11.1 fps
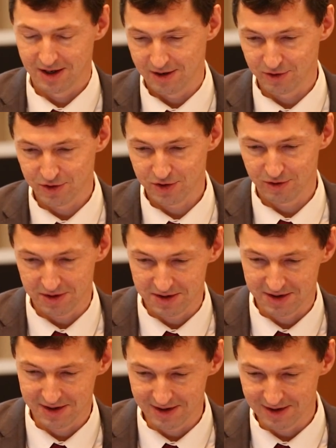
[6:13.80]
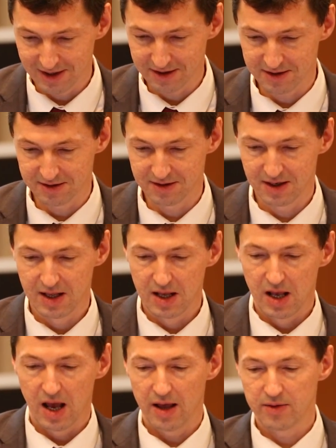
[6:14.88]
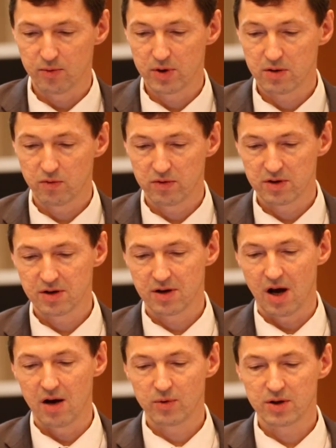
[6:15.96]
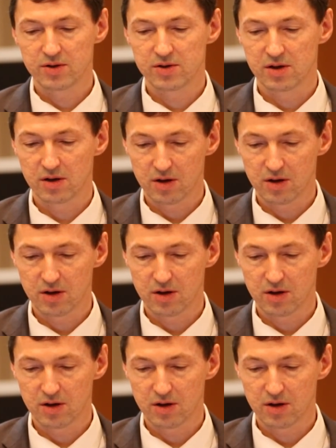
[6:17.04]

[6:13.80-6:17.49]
I will show it later. And when we're always